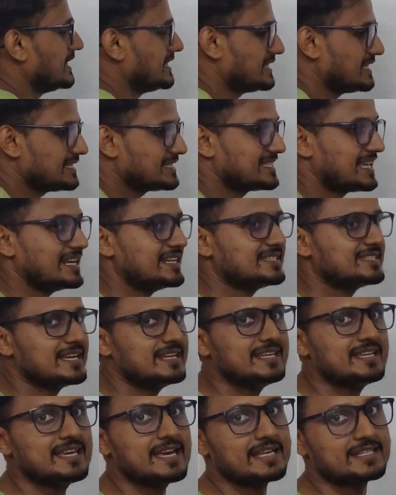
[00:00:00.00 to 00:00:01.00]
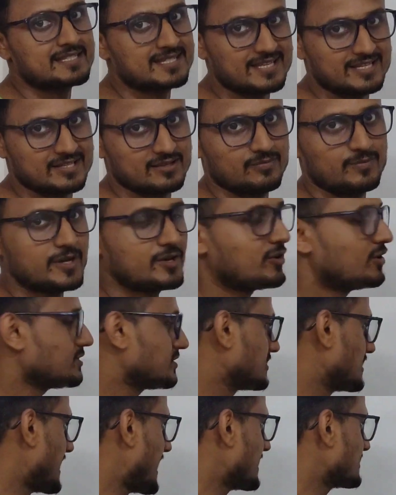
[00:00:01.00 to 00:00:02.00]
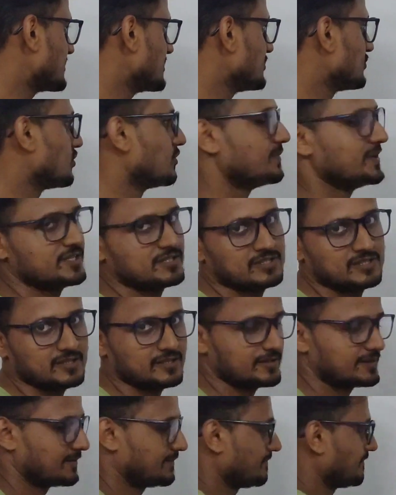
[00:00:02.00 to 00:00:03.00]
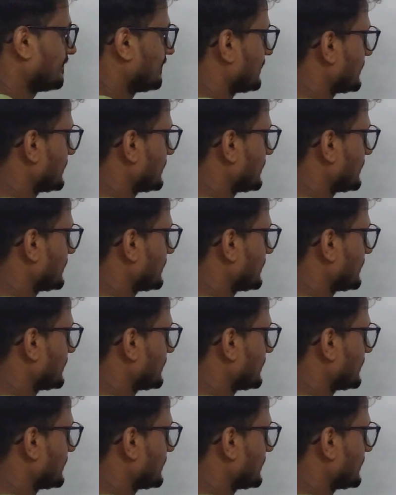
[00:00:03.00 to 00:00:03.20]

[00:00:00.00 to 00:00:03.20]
It is salicylic acid because acid group is there.